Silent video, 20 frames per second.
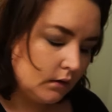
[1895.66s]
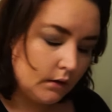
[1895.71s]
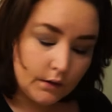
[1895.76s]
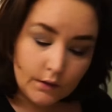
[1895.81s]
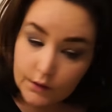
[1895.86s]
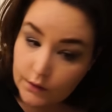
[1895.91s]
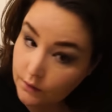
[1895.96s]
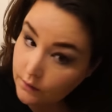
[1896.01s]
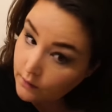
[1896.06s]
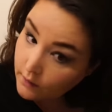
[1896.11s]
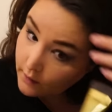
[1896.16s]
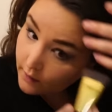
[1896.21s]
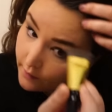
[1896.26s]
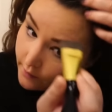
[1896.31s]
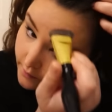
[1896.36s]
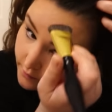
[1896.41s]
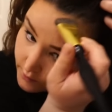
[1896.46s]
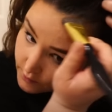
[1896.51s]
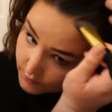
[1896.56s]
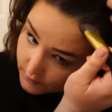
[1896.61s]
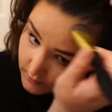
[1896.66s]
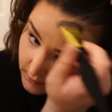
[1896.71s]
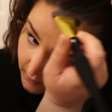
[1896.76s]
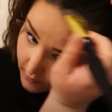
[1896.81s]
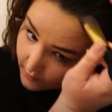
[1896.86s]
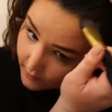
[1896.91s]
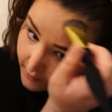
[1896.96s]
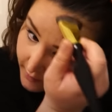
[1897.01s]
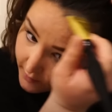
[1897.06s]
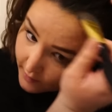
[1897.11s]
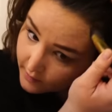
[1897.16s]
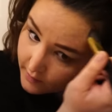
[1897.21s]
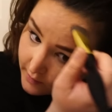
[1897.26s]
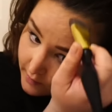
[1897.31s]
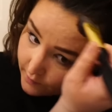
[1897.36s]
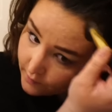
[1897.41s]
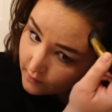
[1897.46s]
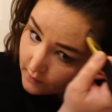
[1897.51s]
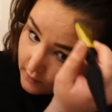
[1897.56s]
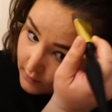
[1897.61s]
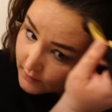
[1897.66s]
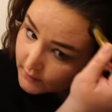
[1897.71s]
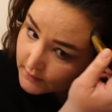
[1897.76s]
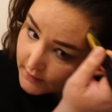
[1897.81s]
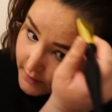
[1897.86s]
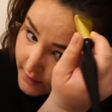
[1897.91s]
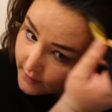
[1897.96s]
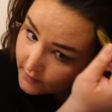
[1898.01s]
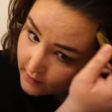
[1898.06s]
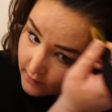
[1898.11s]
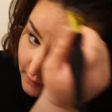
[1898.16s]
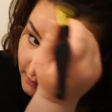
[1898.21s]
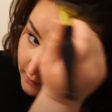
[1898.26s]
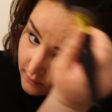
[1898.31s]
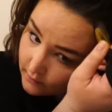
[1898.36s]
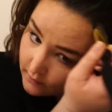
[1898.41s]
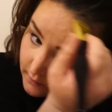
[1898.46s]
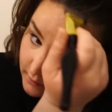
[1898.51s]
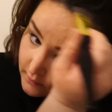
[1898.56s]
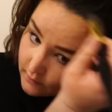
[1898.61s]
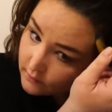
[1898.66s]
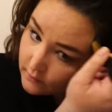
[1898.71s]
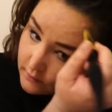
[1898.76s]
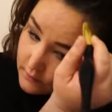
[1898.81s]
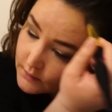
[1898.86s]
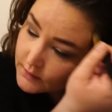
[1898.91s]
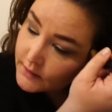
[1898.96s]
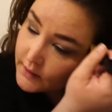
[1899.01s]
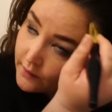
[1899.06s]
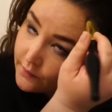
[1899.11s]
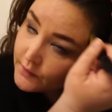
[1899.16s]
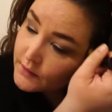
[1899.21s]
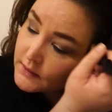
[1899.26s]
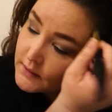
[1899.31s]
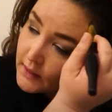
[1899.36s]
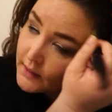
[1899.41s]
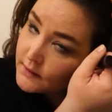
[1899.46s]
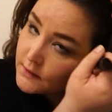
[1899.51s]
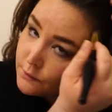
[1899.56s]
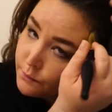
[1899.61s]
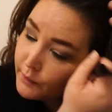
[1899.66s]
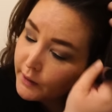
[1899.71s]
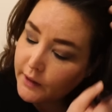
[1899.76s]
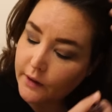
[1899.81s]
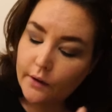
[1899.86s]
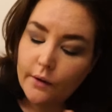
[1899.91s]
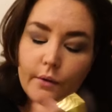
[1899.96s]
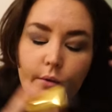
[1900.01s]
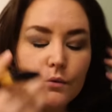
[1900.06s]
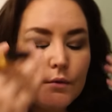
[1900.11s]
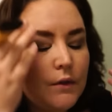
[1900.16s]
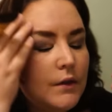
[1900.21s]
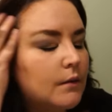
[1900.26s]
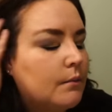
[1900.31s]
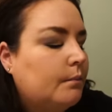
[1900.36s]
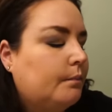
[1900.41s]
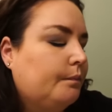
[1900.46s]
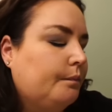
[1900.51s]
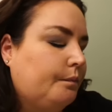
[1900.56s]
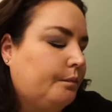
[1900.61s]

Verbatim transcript: and do the other side and then I take it down the sides of my nose